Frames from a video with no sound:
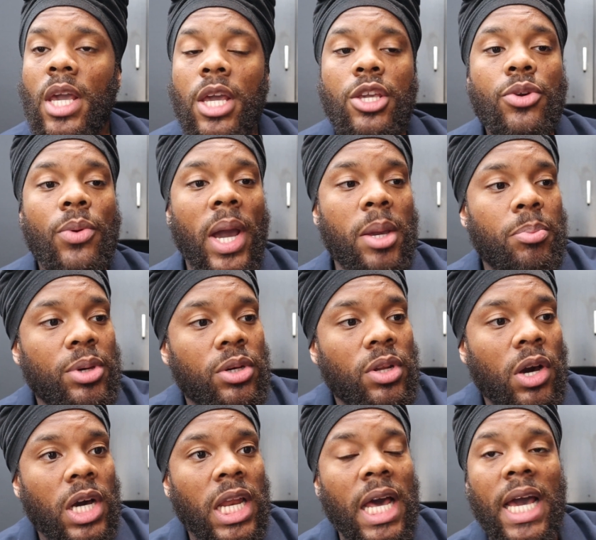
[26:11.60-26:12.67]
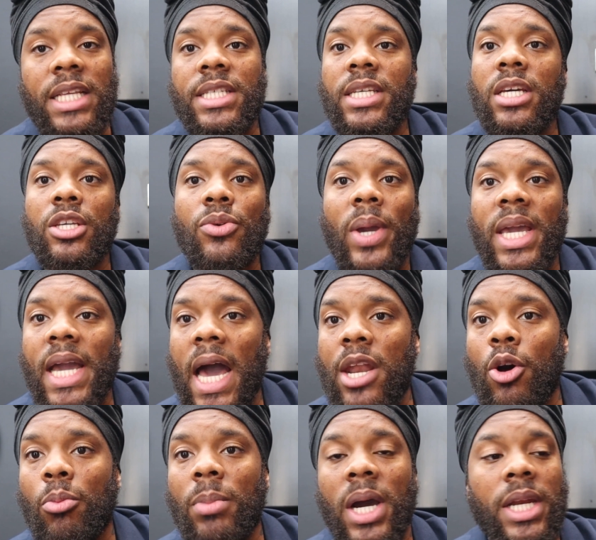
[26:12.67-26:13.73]
You ain't built no clientele. You ain't got
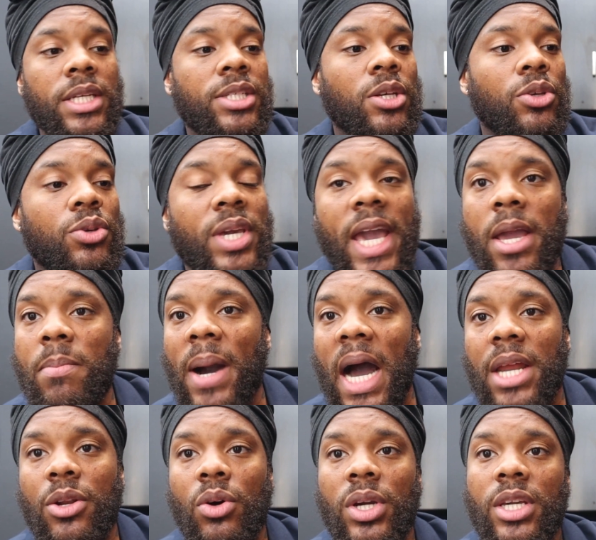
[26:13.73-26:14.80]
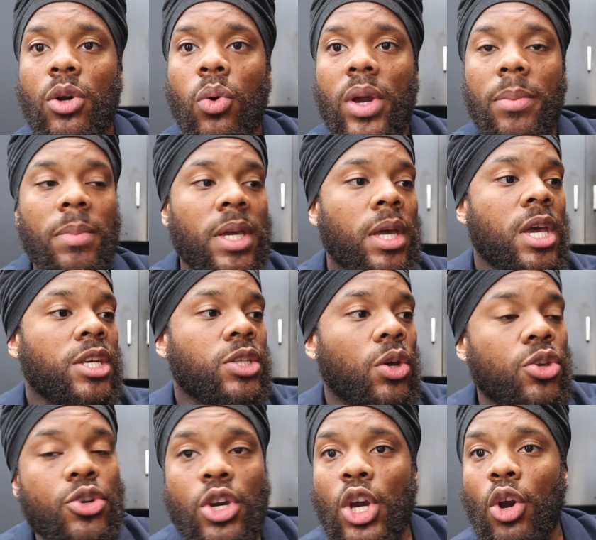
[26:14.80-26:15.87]
no money. So you can't buy no equipment so
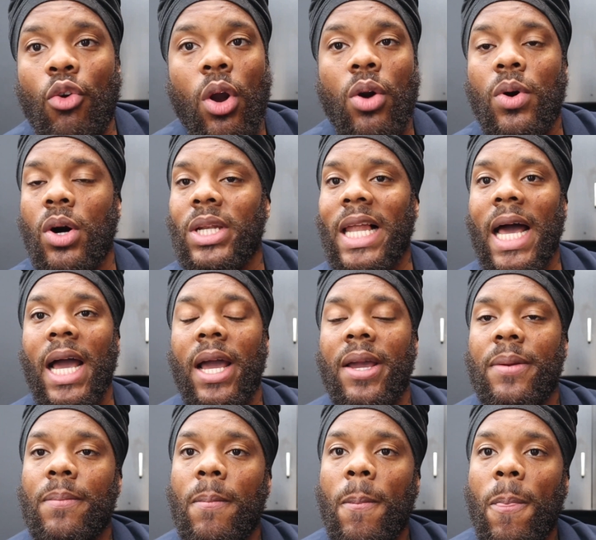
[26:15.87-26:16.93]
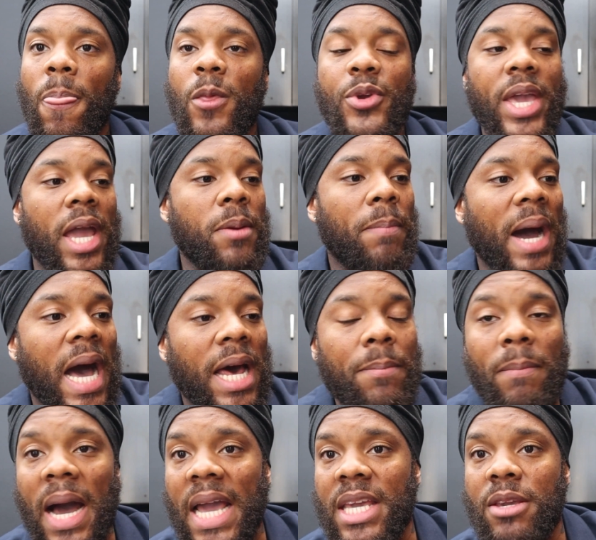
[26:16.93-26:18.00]
you can grow online. You can't buy
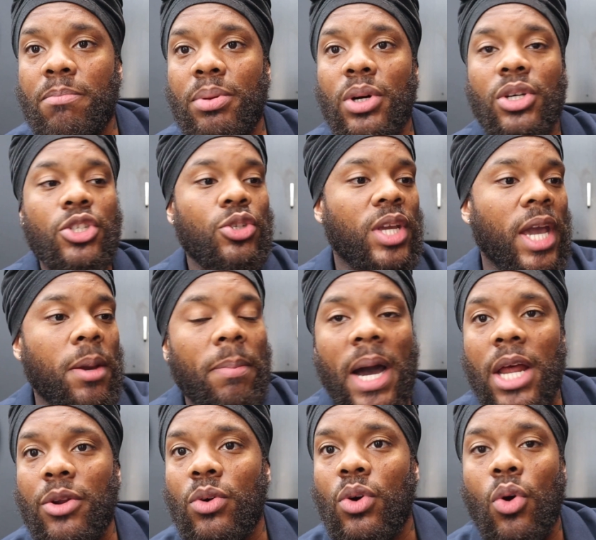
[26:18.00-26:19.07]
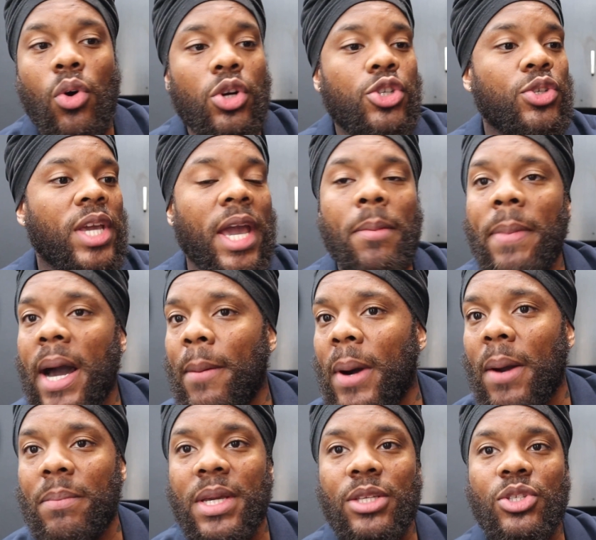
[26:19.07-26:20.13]
my ebooks. You can't buy no course. You can't buy my
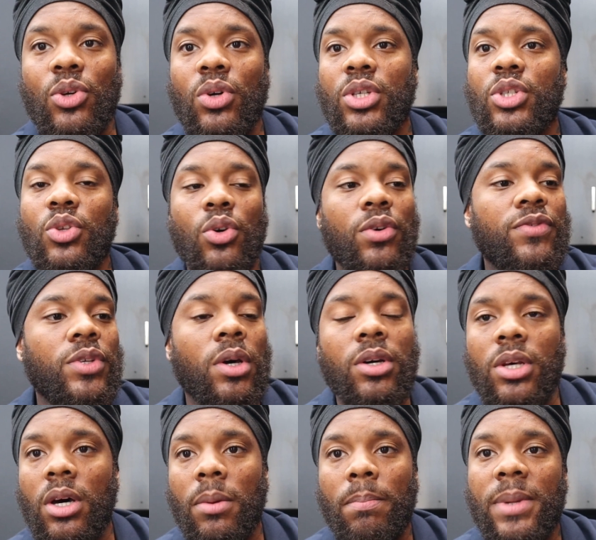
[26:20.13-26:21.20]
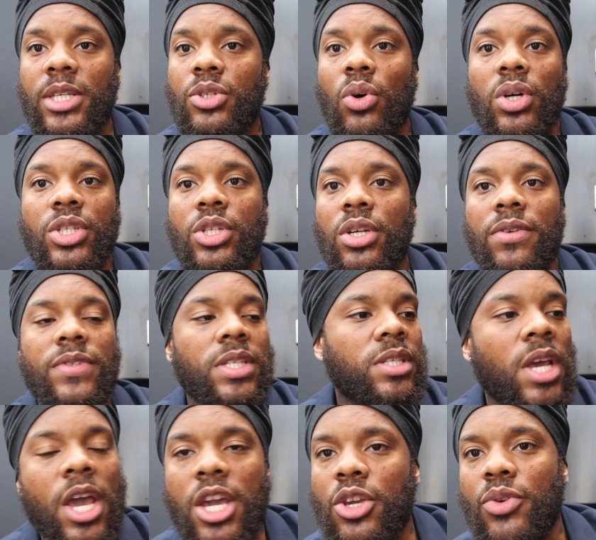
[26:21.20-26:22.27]
mentor services.
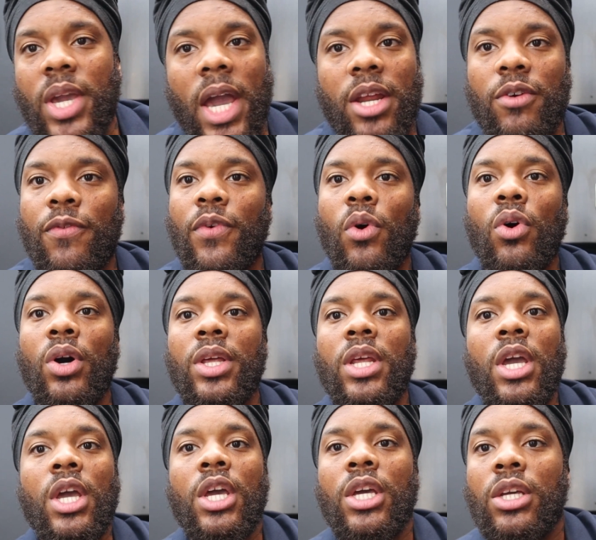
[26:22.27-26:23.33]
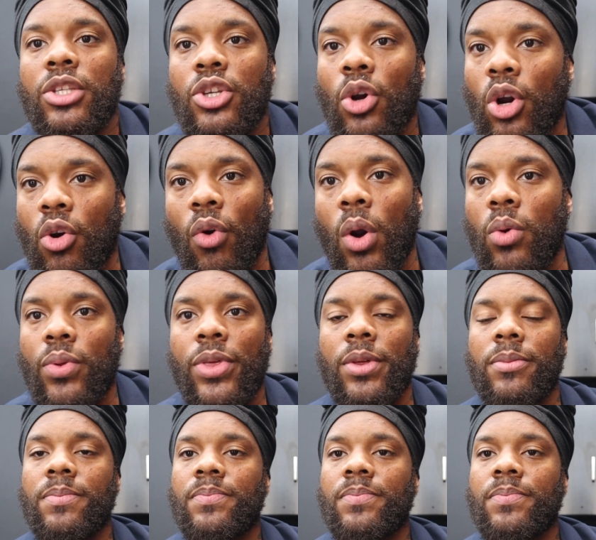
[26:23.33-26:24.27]
You can't afford your growth.